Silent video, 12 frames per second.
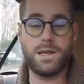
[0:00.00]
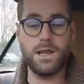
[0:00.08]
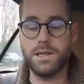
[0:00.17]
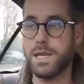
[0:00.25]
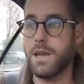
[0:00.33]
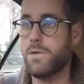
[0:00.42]

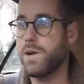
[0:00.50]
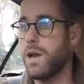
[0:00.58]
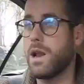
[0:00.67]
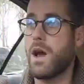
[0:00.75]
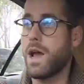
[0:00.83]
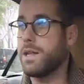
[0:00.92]
interior
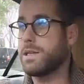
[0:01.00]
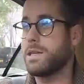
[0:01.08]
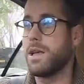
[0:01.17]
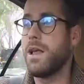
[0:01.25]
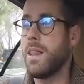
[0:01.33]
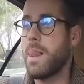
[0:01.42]
lights,
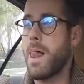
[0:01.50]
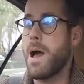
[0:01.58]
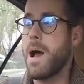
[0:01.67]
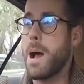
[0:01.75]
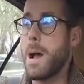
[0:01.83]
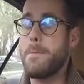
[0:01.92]

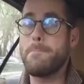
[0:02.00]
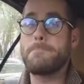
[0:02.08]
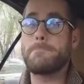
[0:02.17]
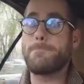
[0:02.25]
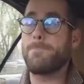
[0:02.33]
um,